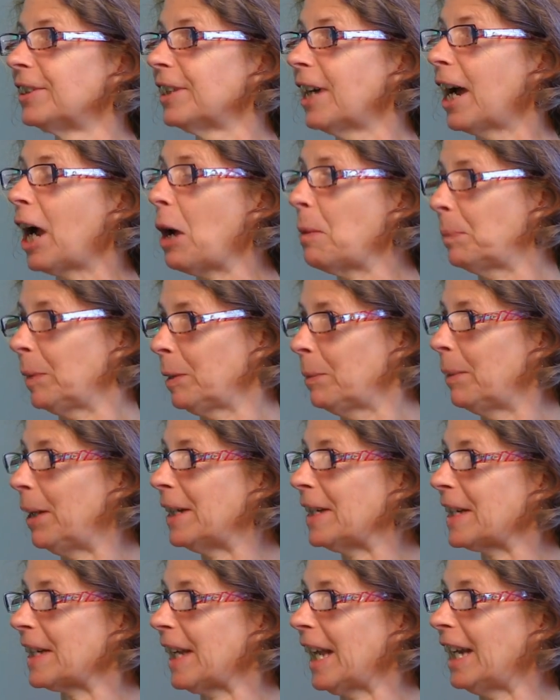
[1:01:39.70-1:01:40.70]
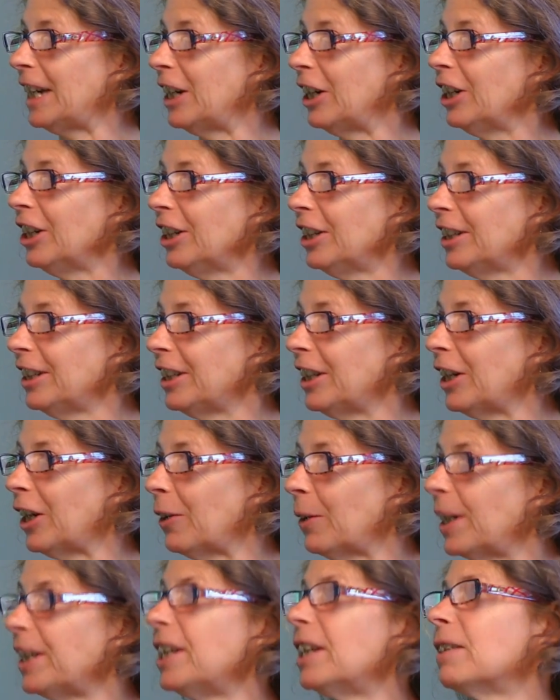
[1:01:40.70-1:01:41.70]
a couple of months later, you
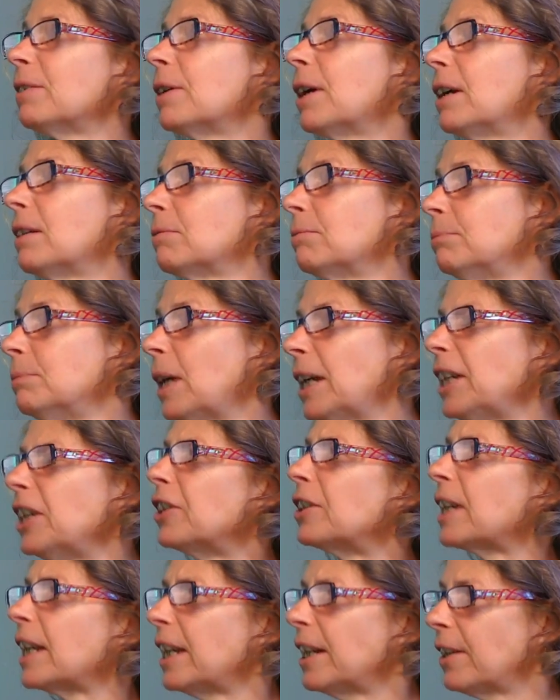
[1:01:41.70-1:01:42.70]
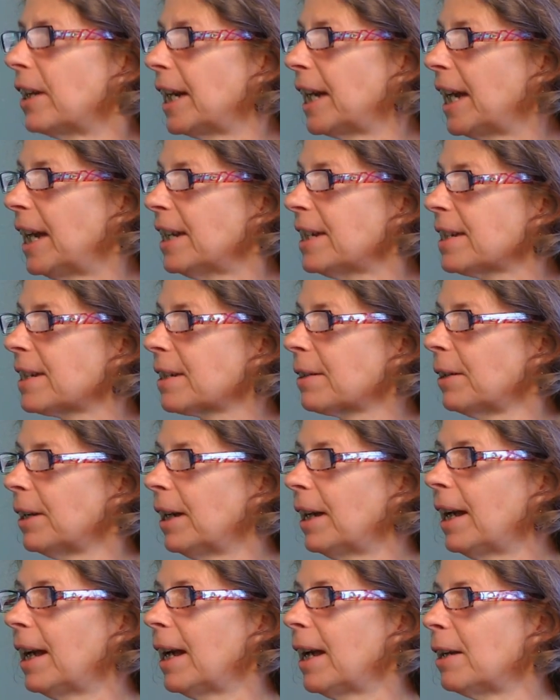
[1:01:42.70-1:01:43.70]
know, a year well, a year later, I guess,
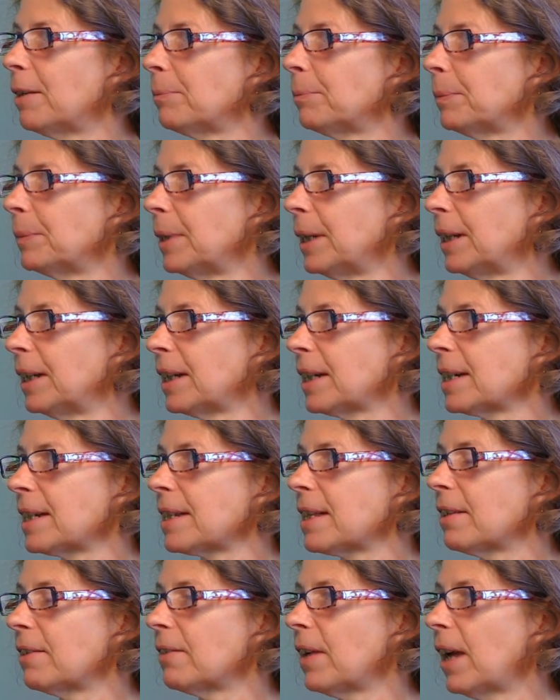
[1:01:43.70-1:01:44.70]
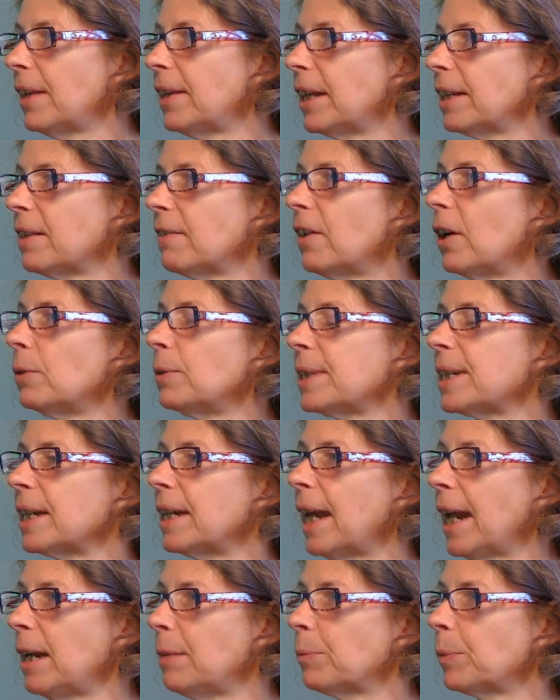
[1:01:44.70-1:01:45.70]
because um, the I think the vote was
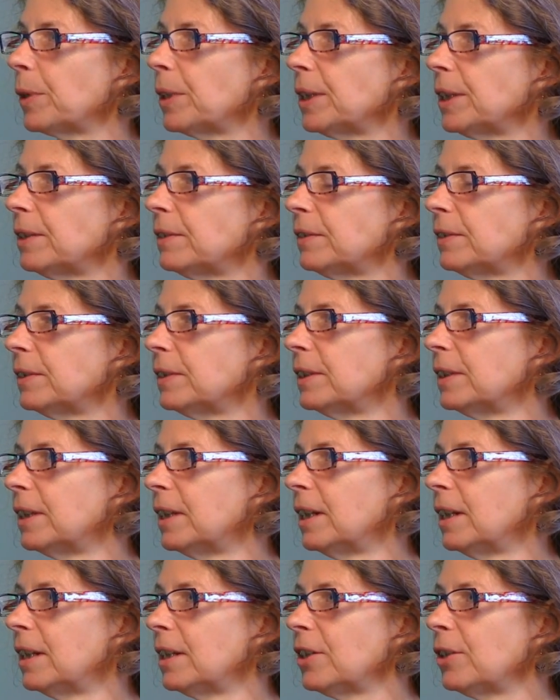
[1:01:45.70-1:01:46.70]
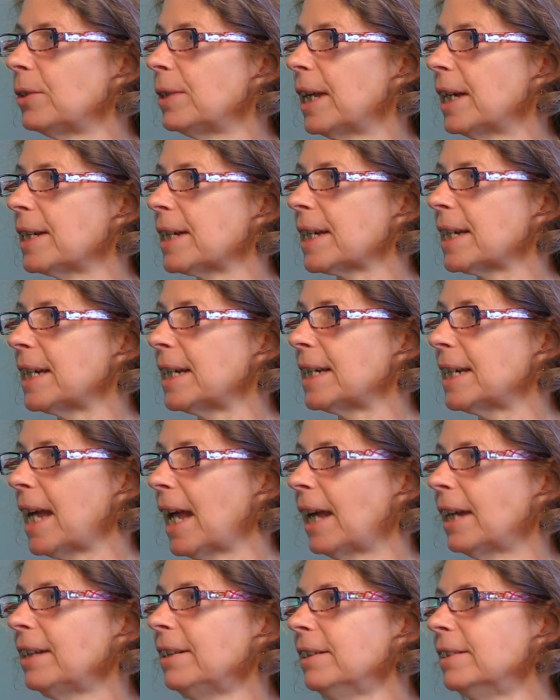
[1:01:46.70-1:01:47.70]
in April of
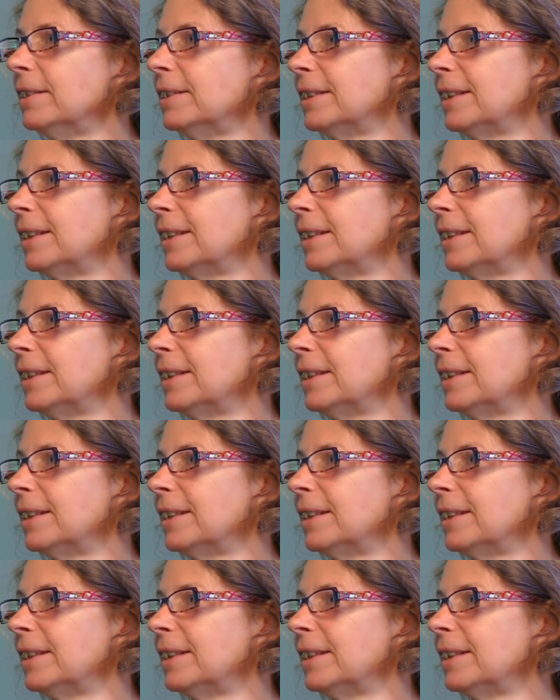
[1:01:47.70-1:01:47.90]
2010.